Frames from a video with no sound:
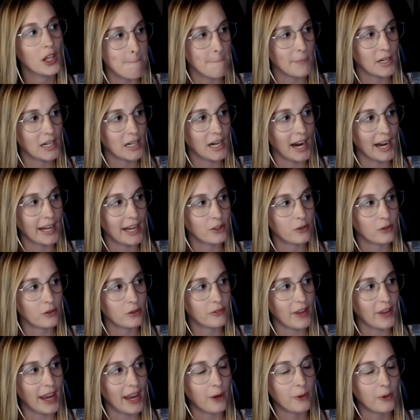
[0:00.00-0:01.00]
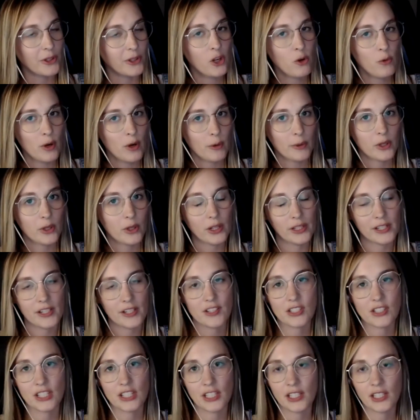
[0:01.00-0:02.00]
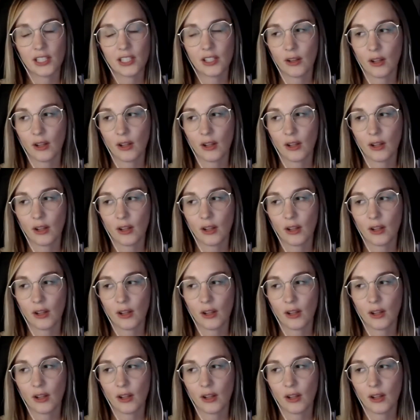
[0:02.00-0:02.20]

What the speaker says: kind of area where we're going to see